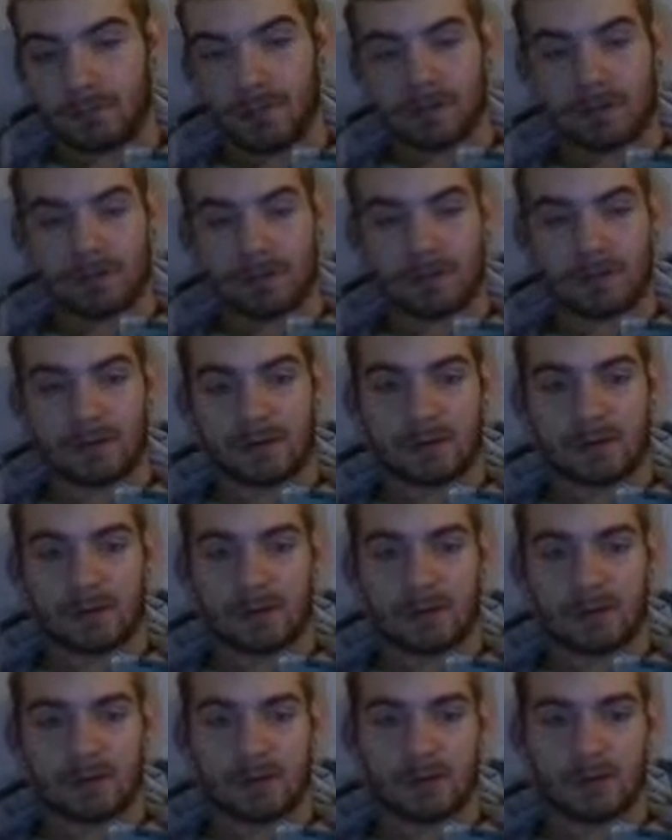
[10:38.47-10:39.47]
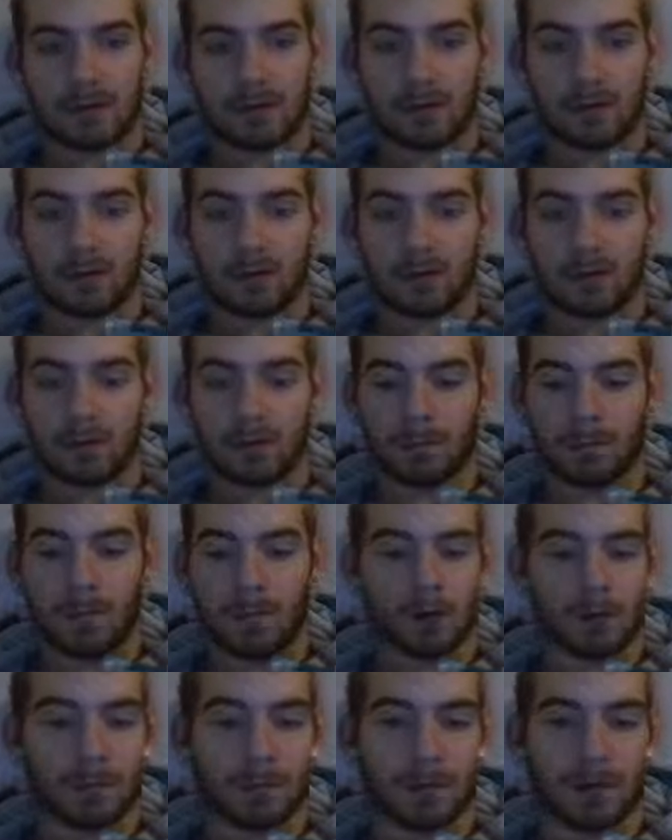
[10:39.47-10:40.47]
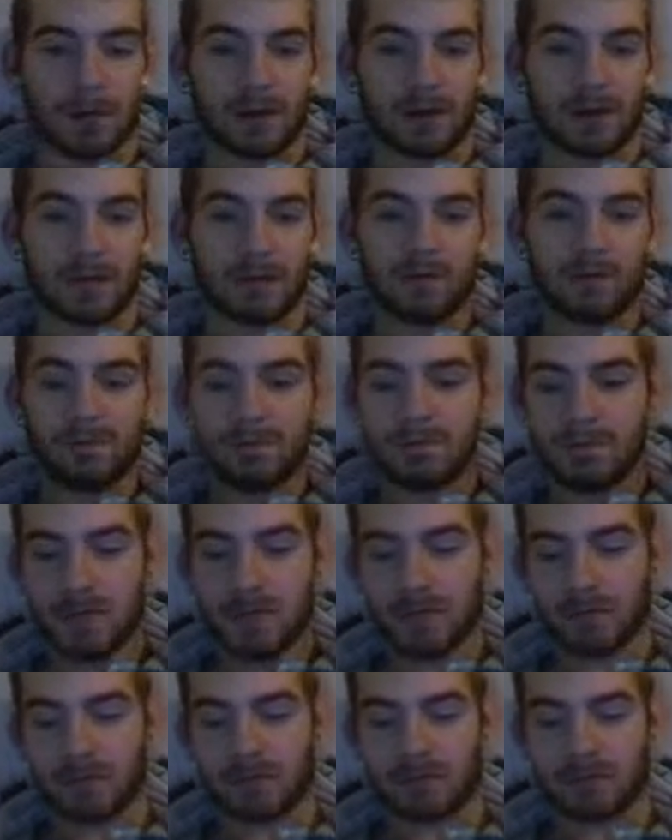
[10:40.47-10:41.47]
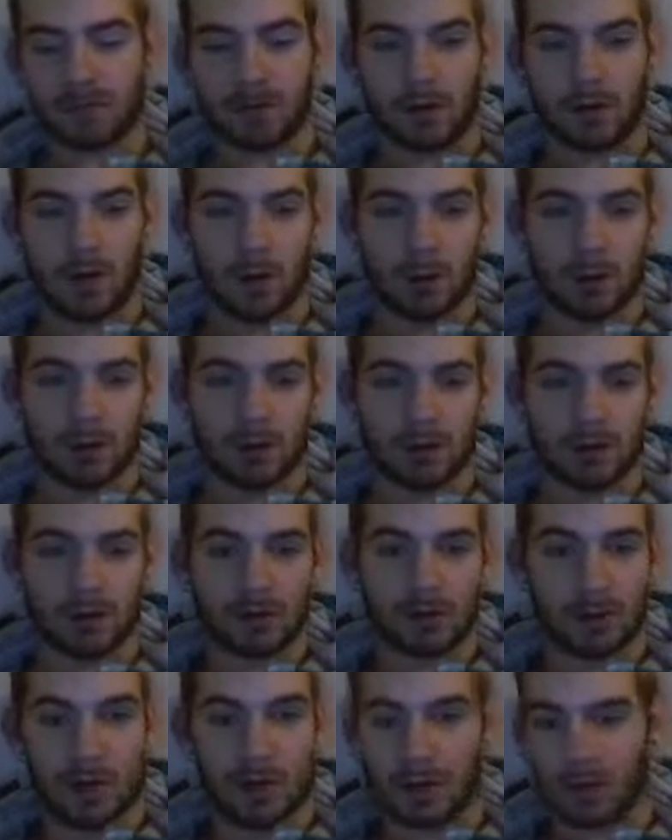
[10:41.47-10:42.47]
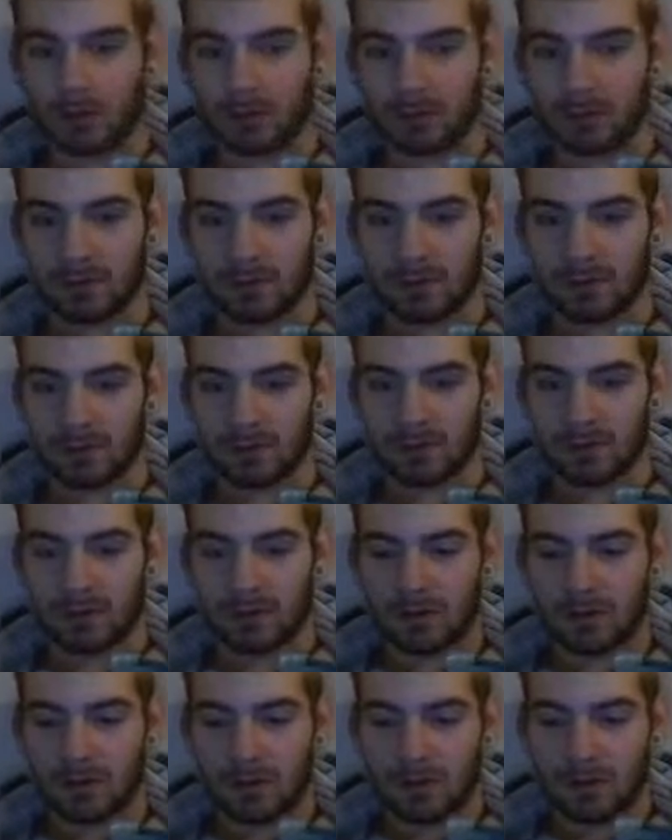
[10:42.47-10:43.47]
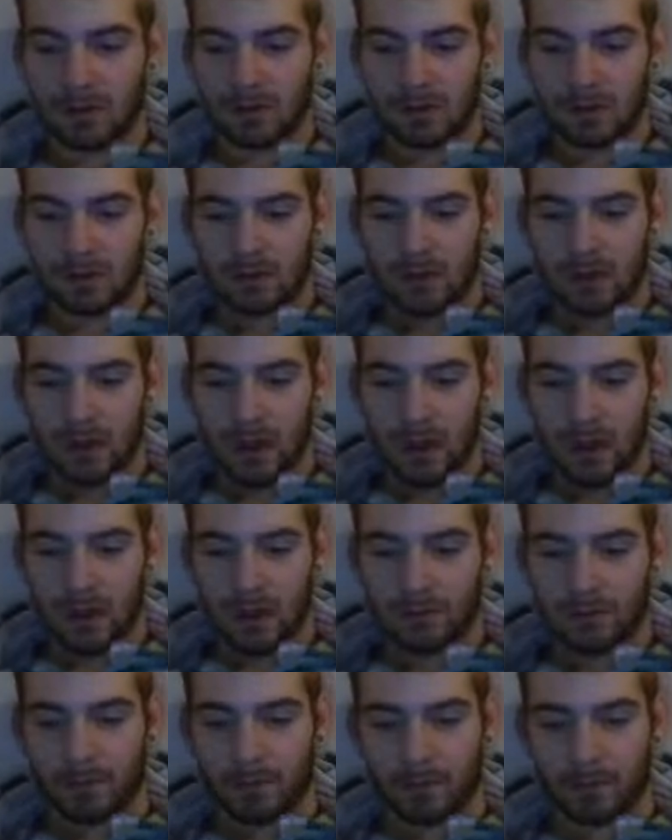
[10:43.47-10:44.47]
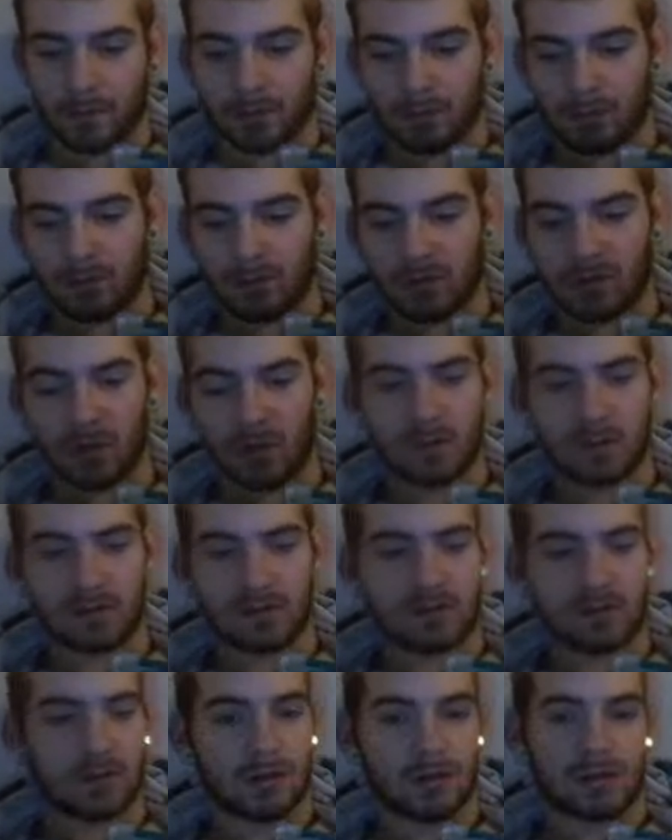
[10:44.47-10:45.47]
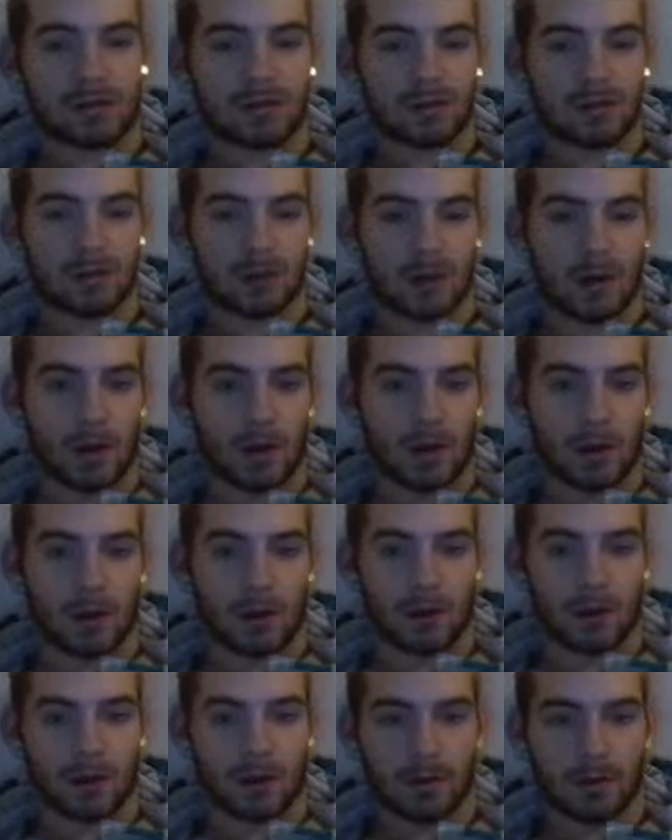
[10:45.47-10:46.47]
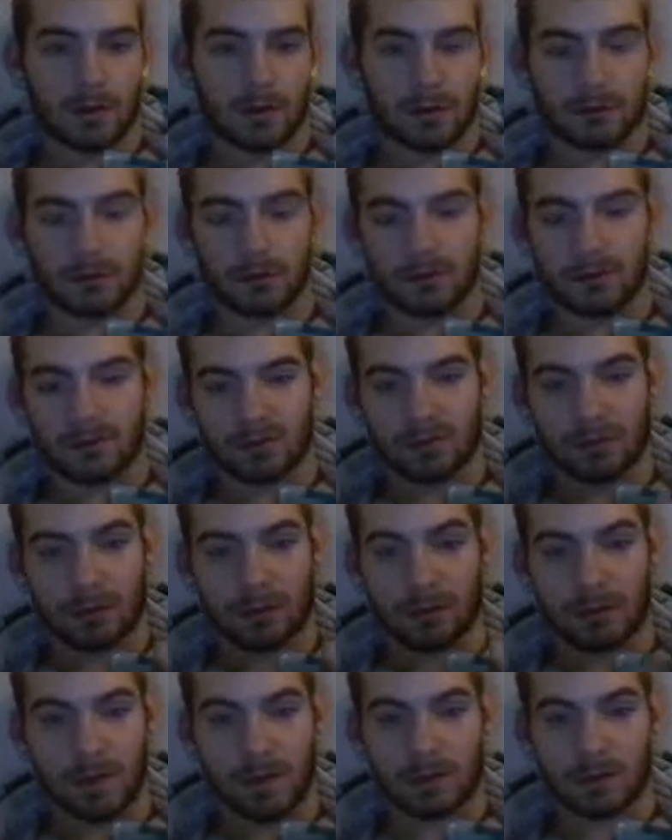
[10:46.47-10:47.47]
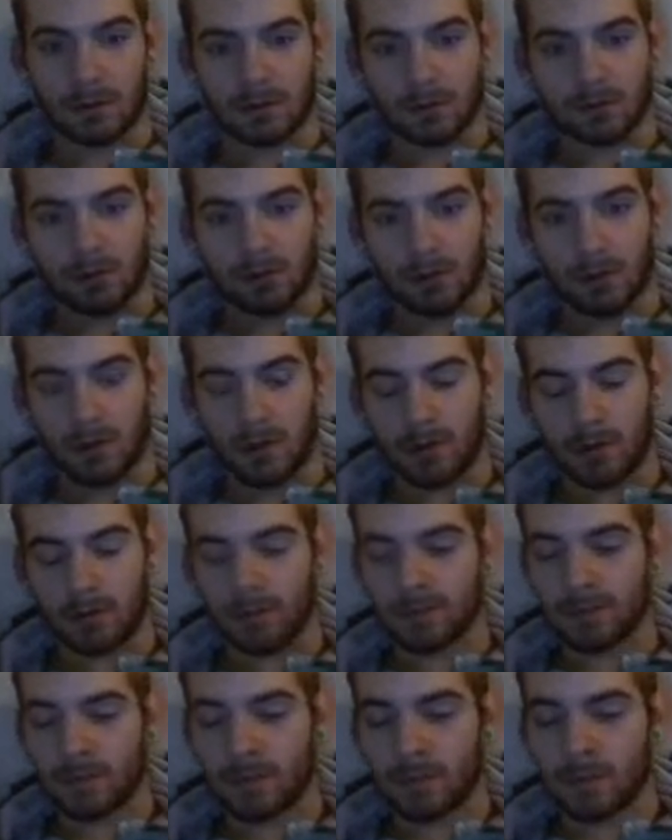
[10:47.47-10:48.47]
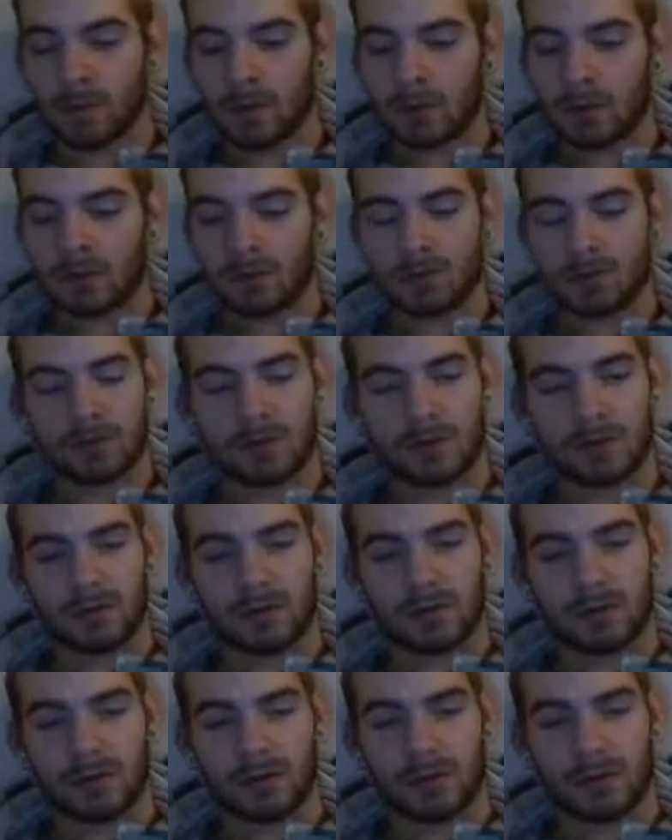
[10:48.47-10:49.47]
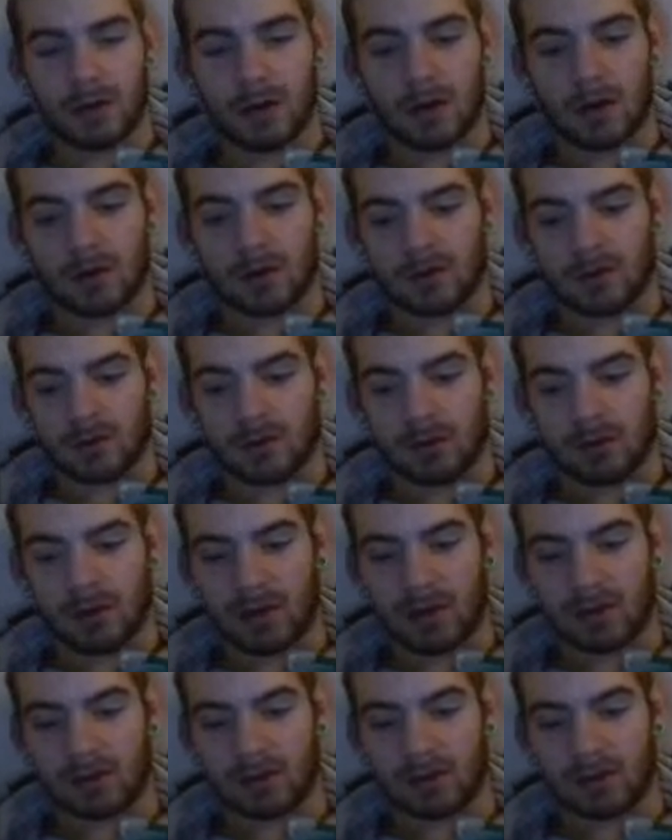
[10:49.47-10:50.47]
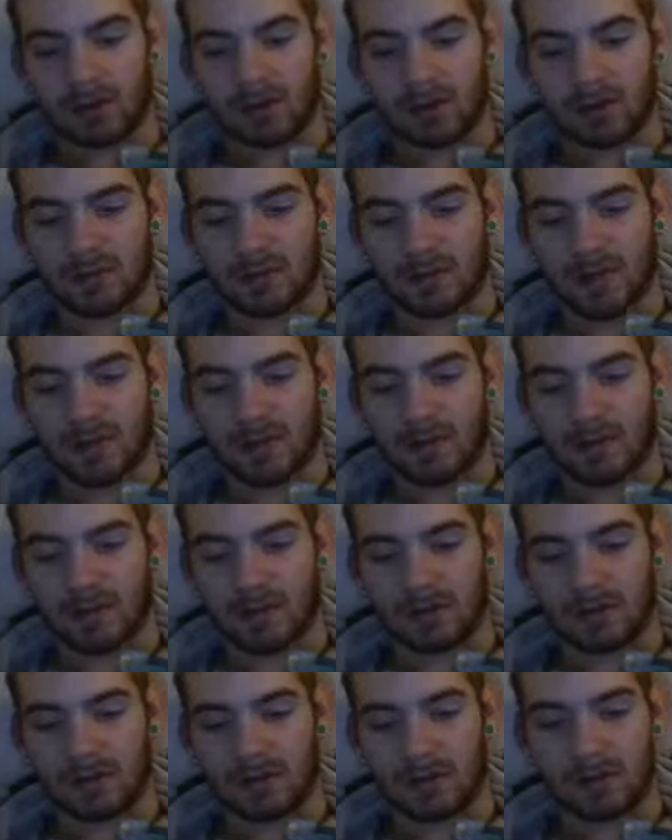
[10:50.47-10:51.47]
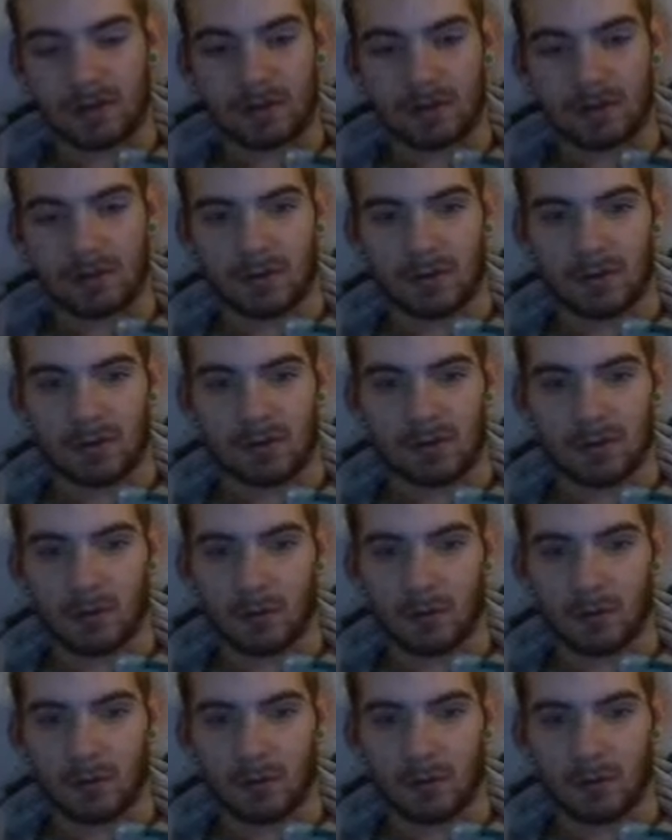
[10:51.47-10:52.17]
That's all Pokemon is. Your artwork and your battle usage. There's no secrets to the card. I'm gonna just go the final straw. There's no secrets to the card. It's all kind of. It doesn't have any secret.